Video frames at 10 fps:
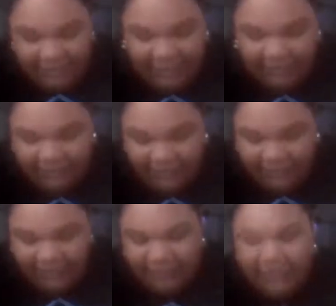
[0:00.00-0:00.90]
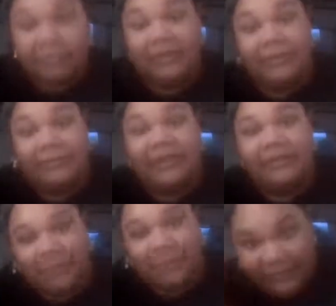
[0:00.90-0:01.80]
It actually came in a brown
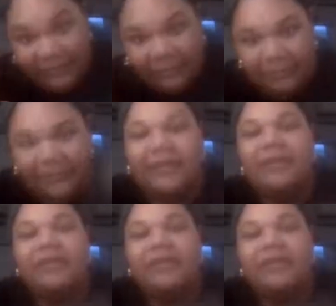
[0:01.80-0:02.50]
box, but that's not the point.